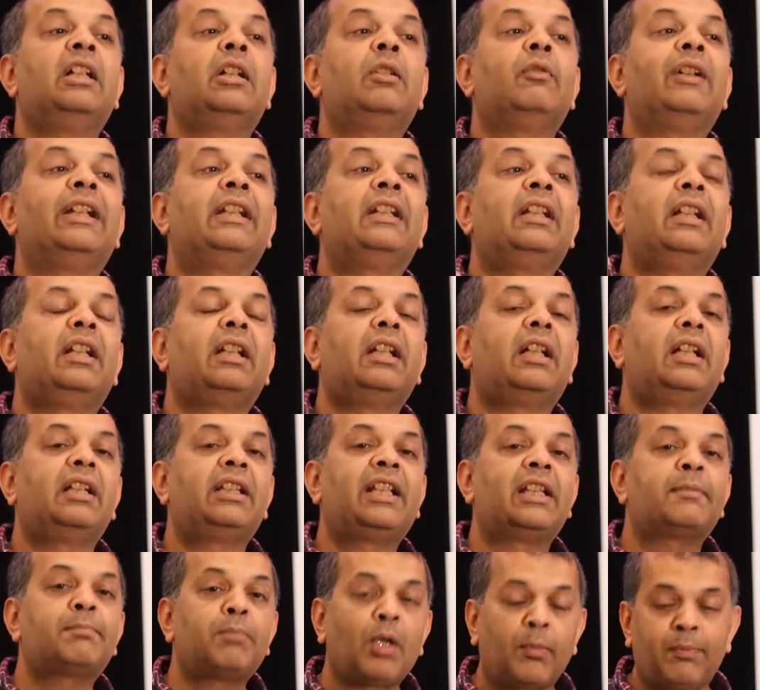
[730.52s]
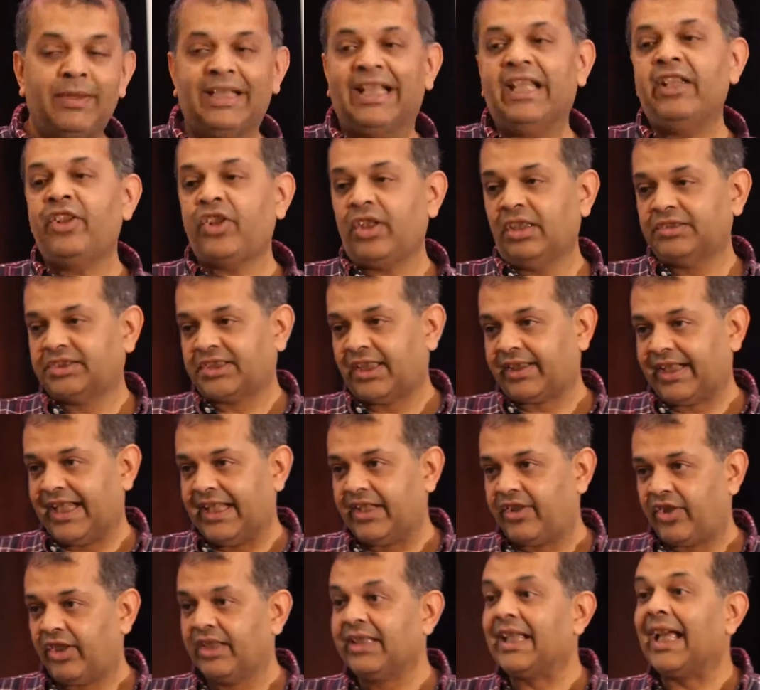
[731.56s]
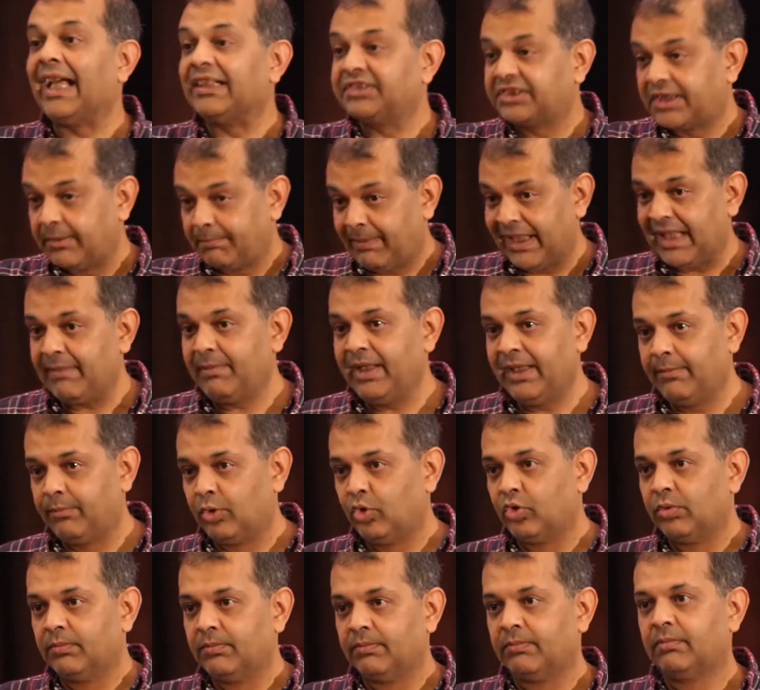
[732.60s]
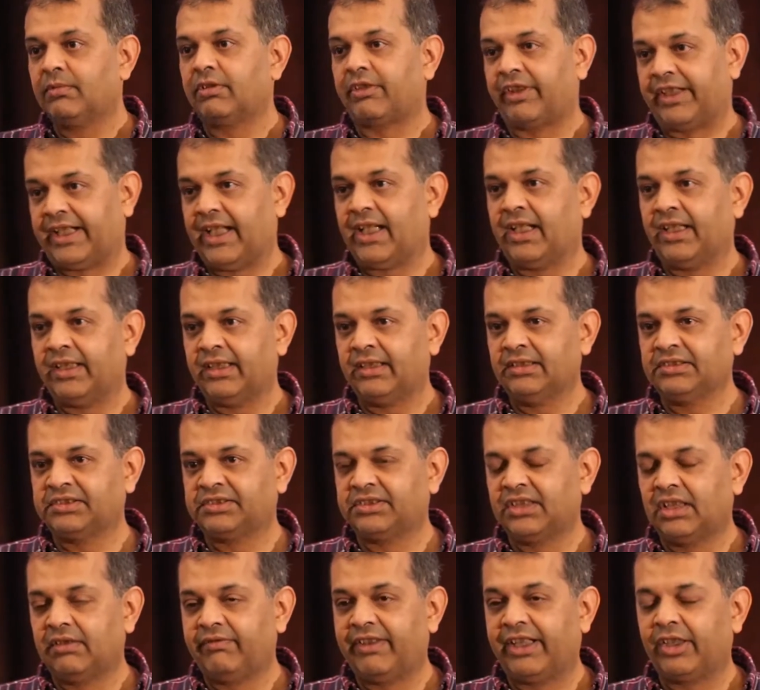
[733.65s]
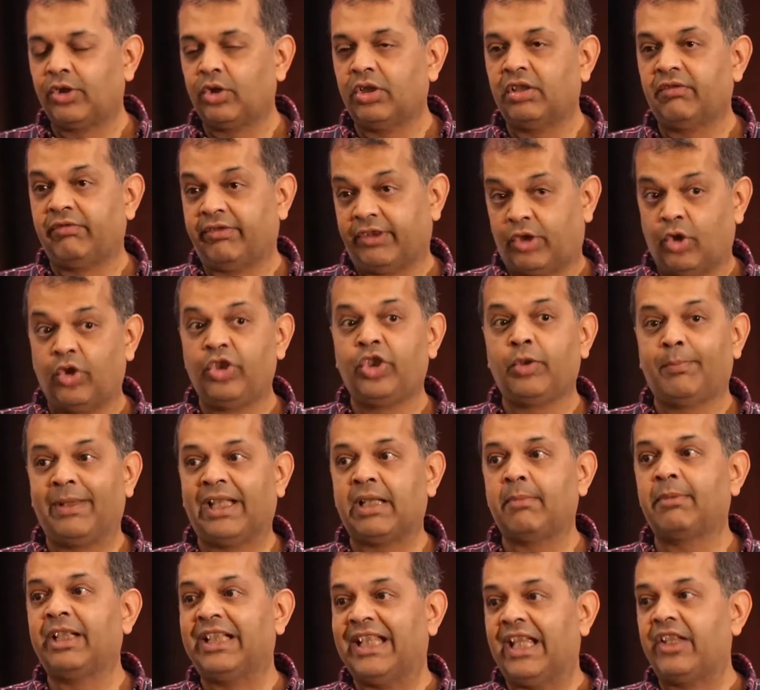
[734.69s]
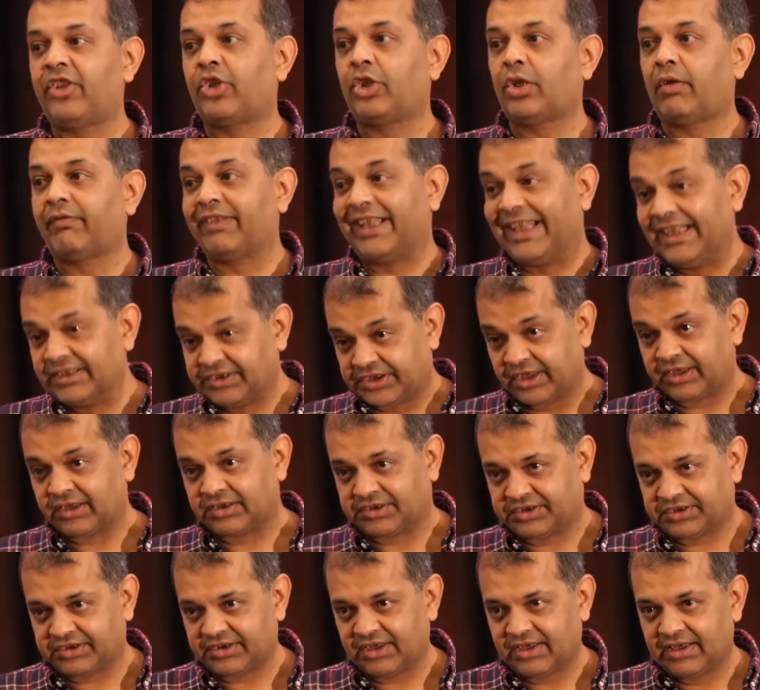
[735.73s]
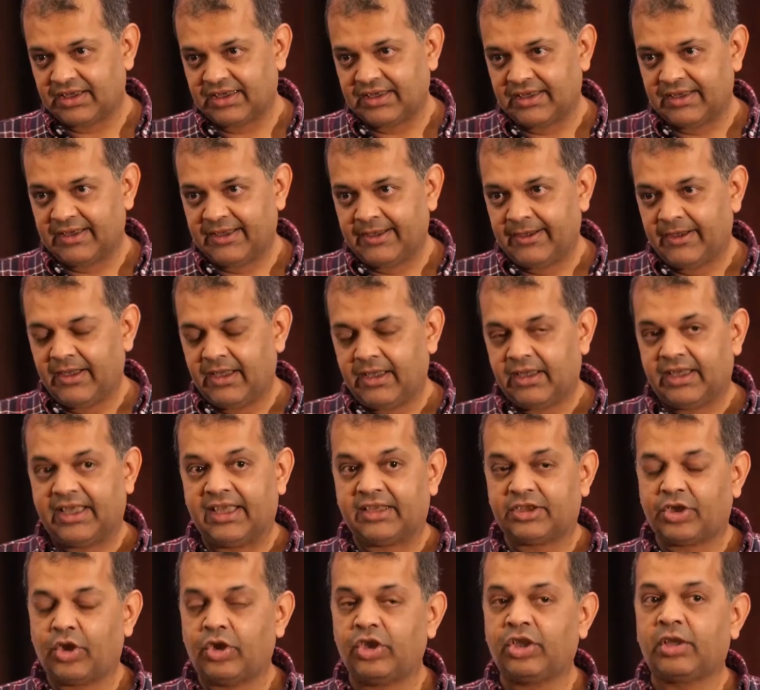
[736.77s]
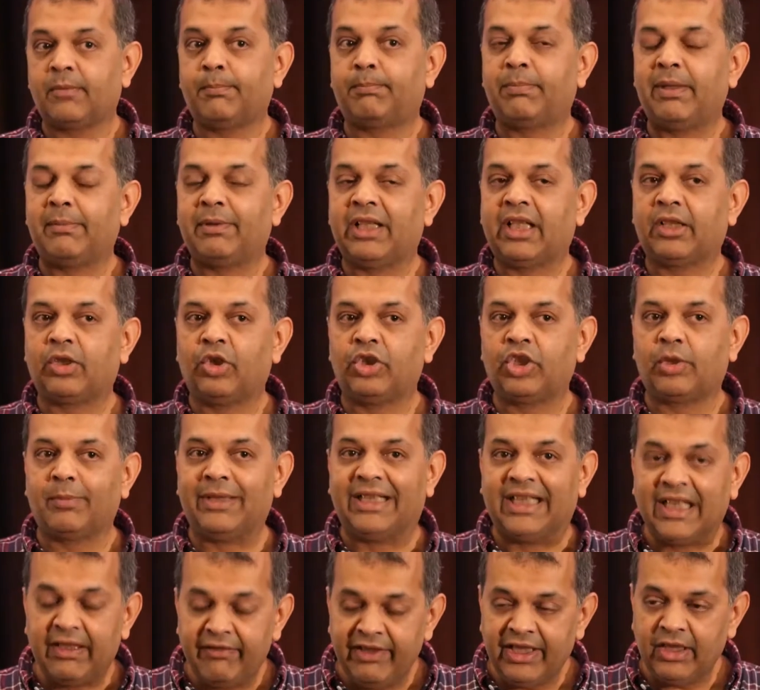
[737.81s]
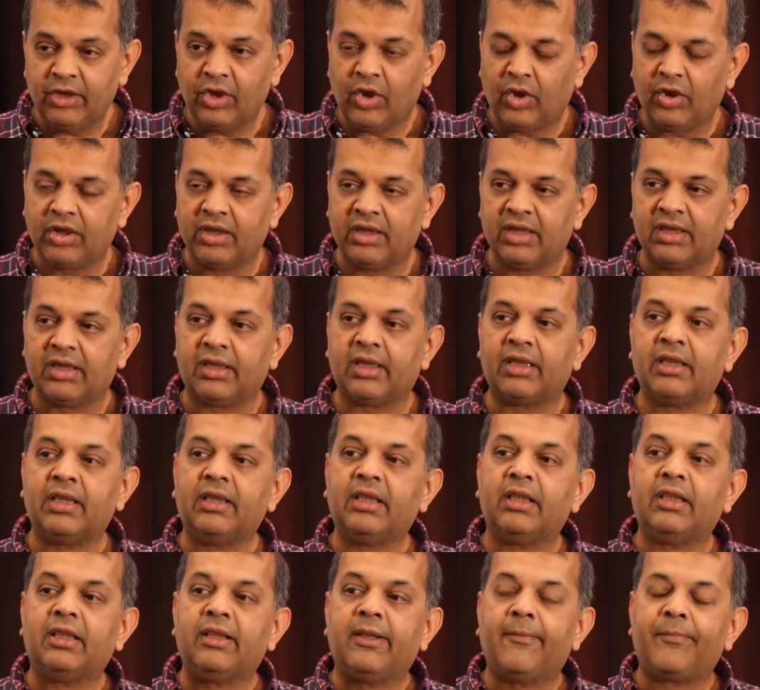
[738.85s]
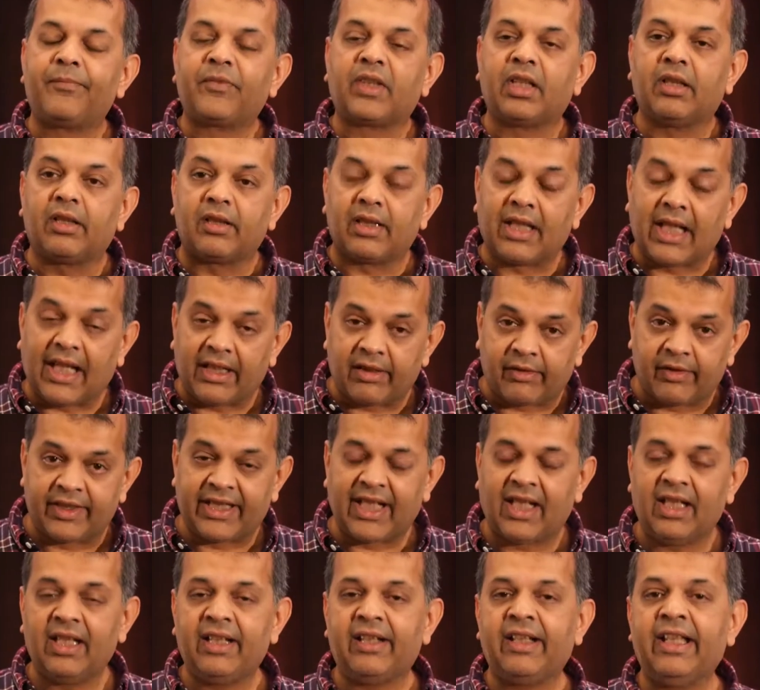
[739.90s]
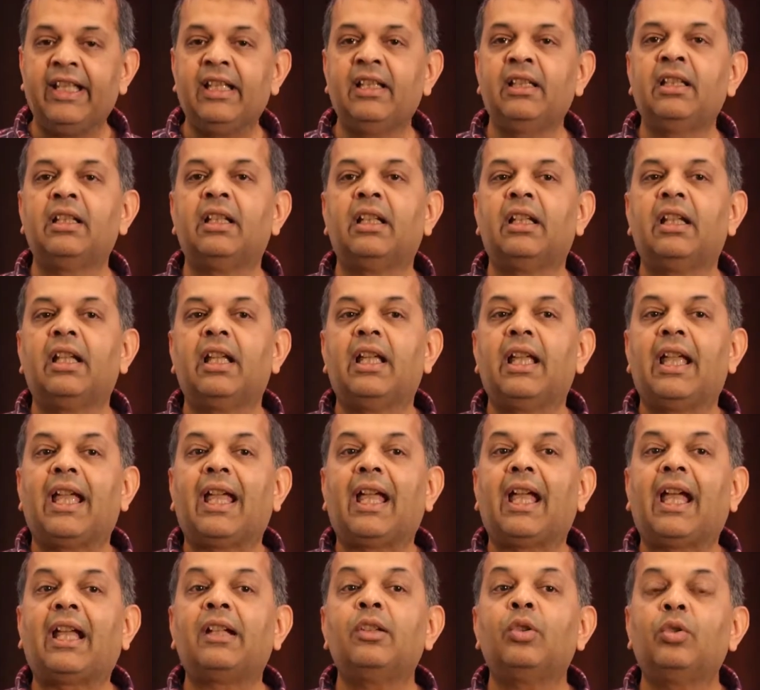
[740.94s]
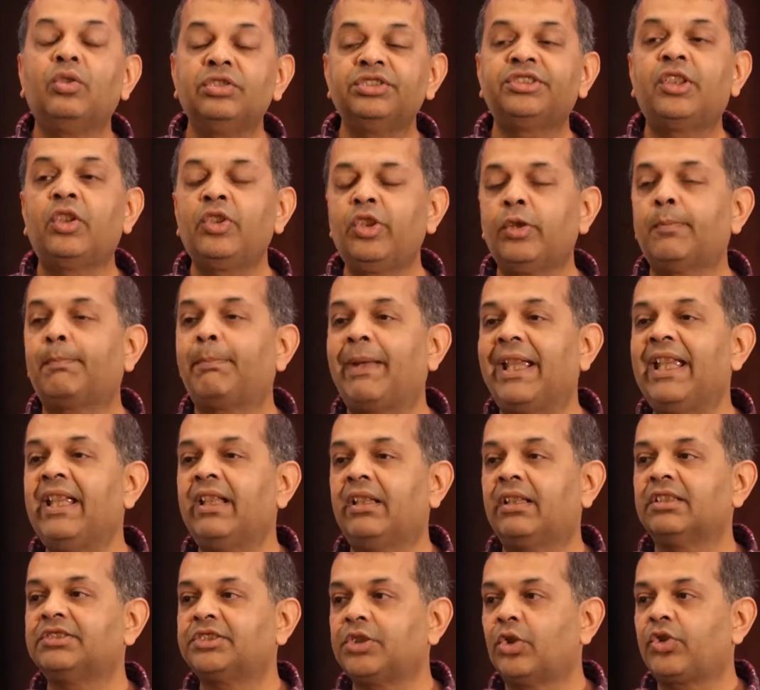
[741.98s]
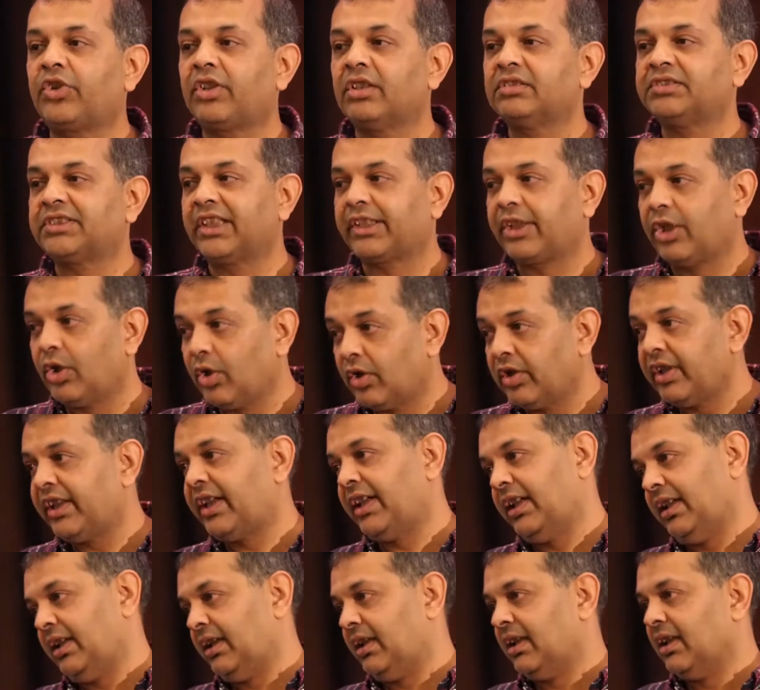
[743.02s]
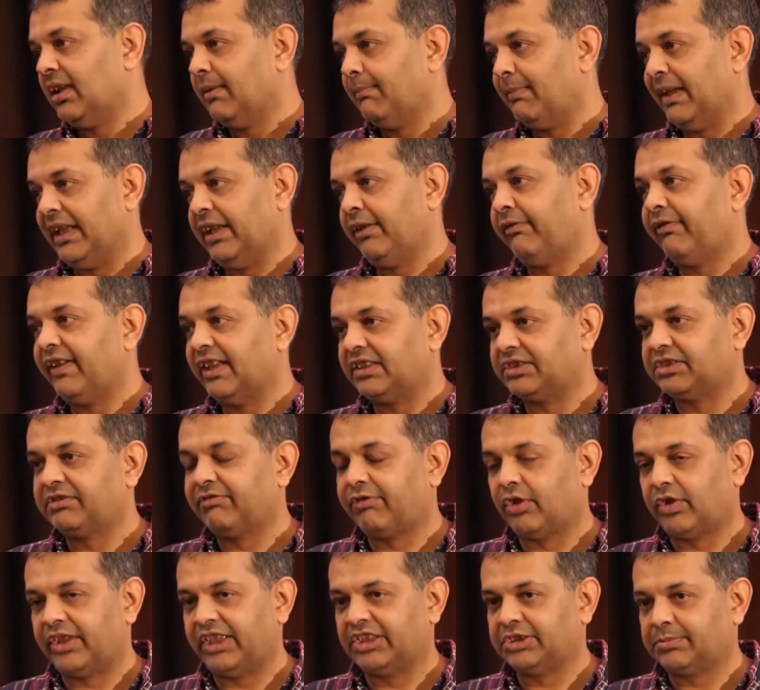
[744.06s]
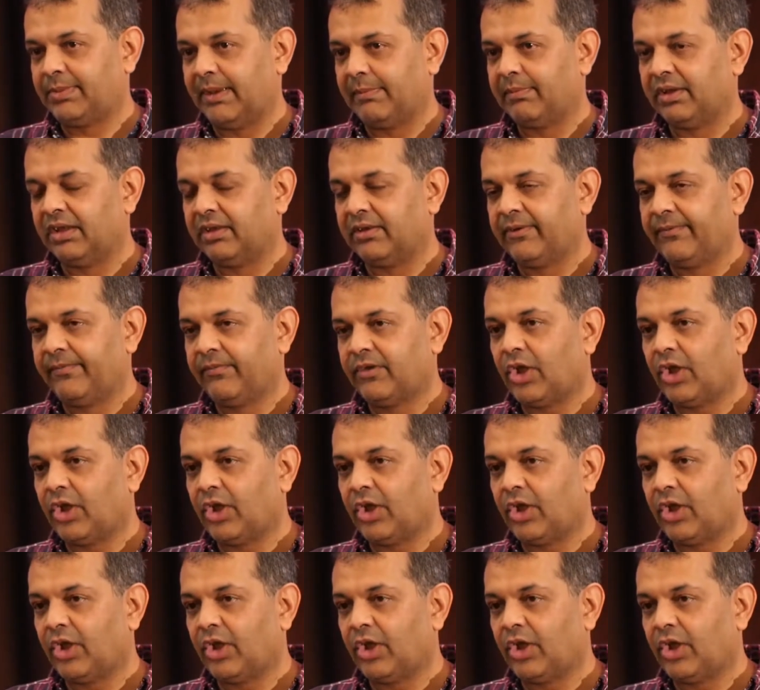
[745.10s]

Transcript: Well, their populations are aging. As the baby boom retires, we're going to become a nation of geezers. They're going, people are going to be living longer and retiring, and who's going to pay the Social Security benefits for these people?